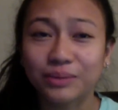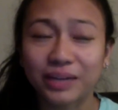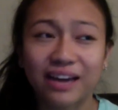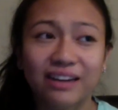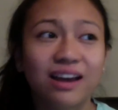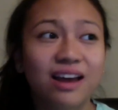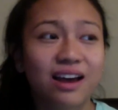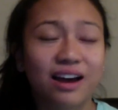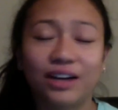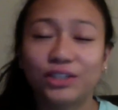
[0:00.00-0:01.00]
We had
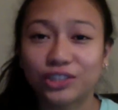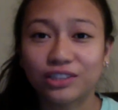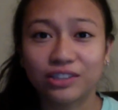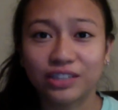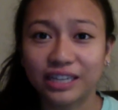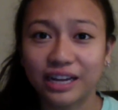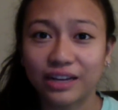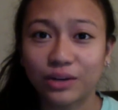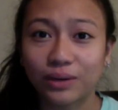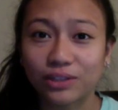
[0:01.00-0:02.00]

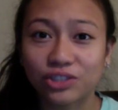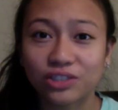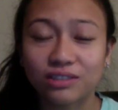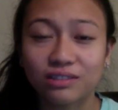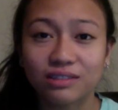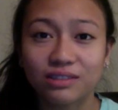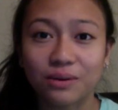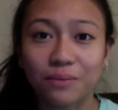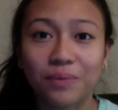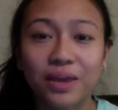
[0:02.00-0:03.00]
138 questions,
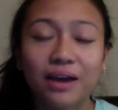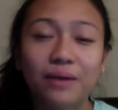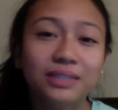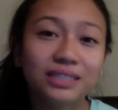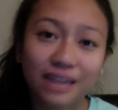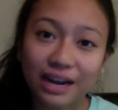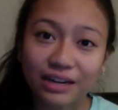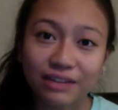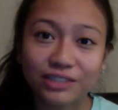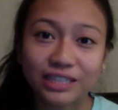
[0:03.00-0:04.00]
so I wasn't
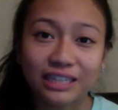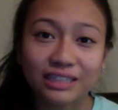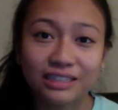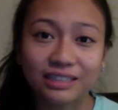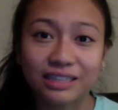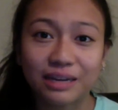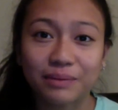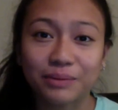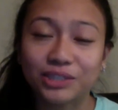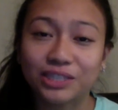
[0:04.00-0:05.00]
tired after taking the
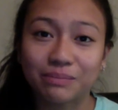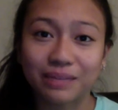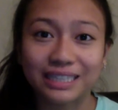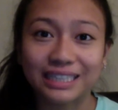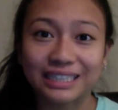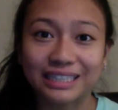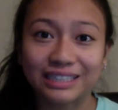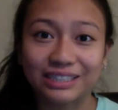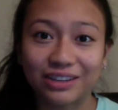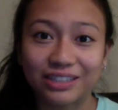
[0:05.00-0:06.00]
exam. It was just mentally
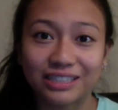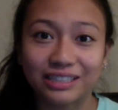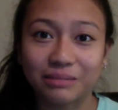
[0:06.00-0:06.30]
exhausting